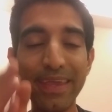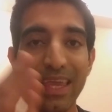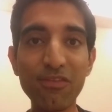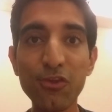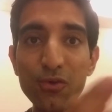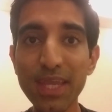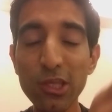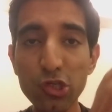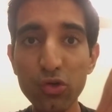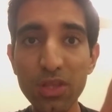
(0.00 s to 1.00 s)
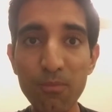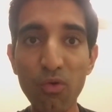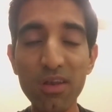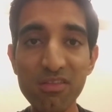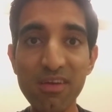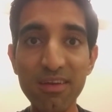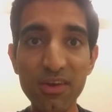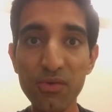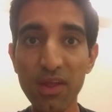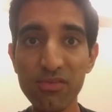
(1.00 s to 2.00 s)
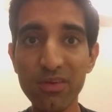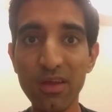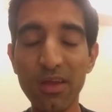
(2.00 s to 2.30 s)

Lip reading: If you can show them what's their interest.